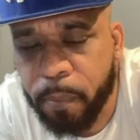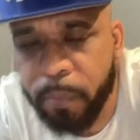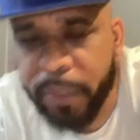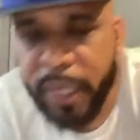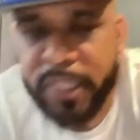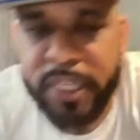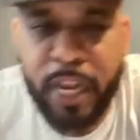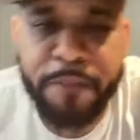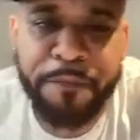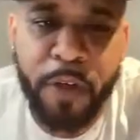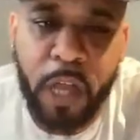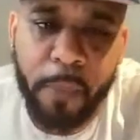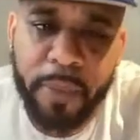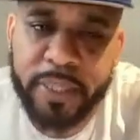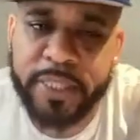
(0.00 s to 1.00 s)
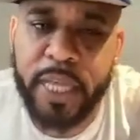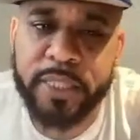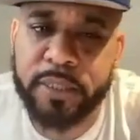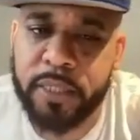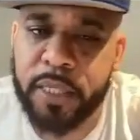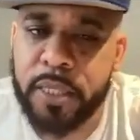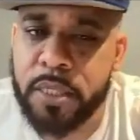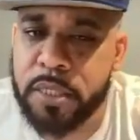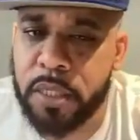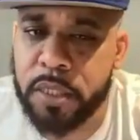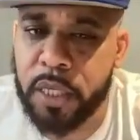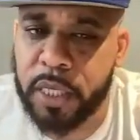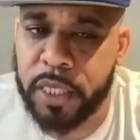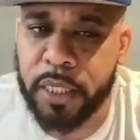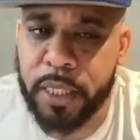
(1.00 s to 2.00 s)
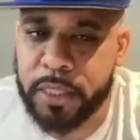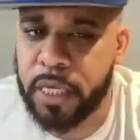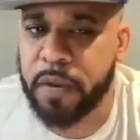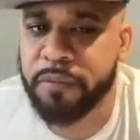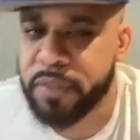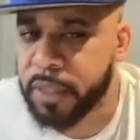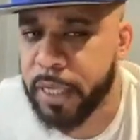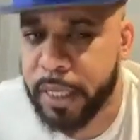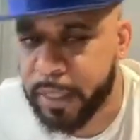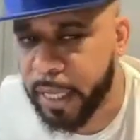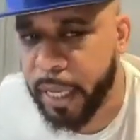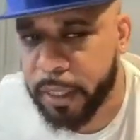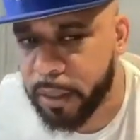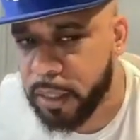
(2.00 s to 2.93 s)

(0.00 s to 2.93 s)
But doesn't that fuck up intestines and your kidneys and everything like that?